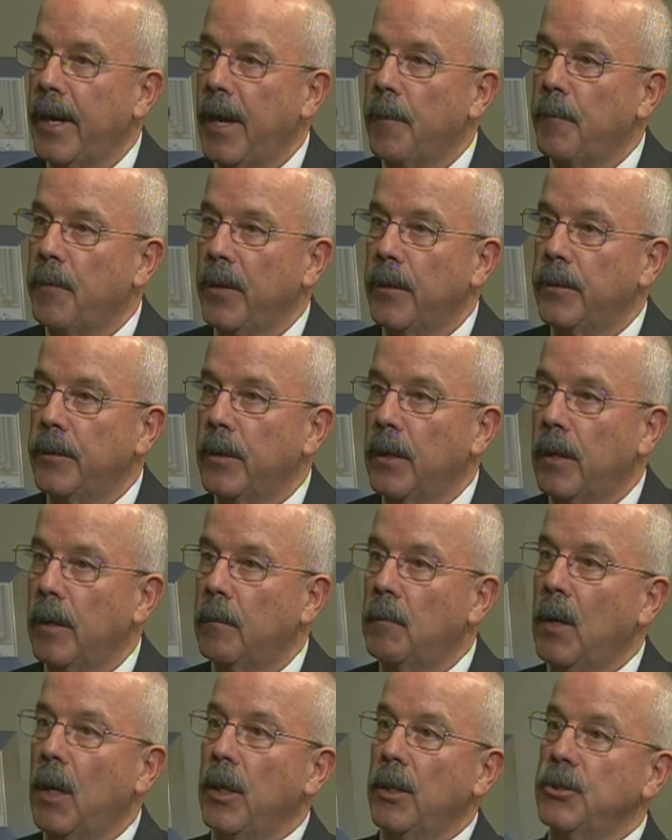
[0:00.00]
happened
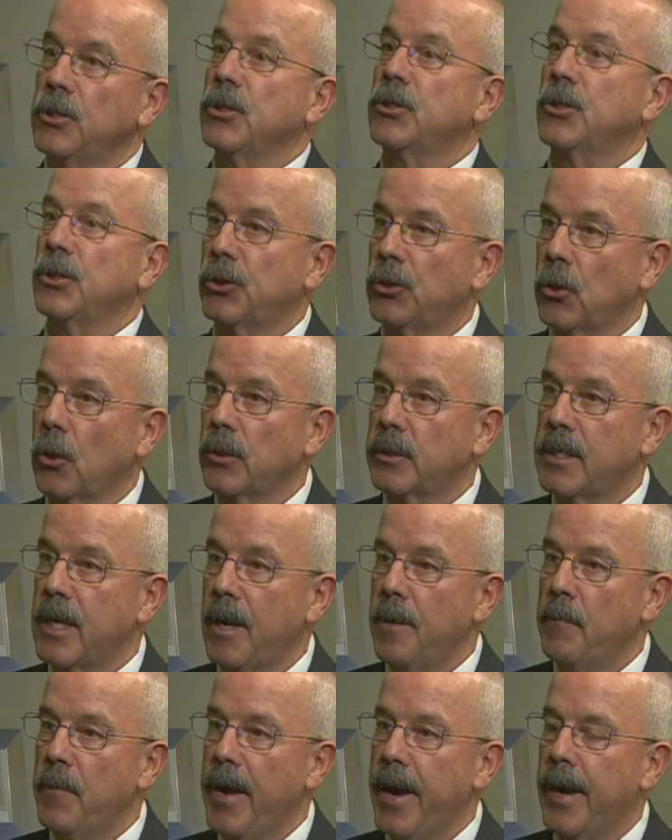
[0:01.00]
just a short
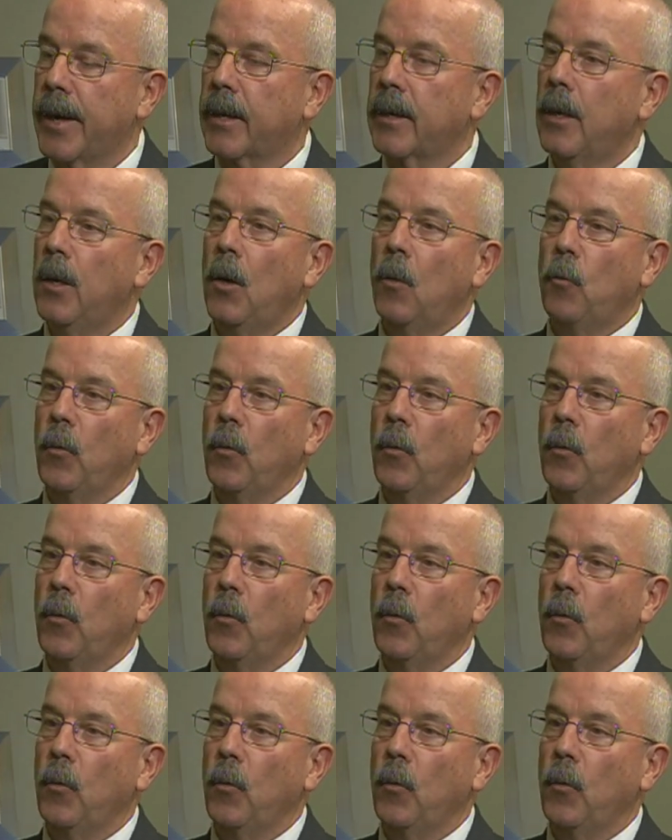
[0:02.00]
time back,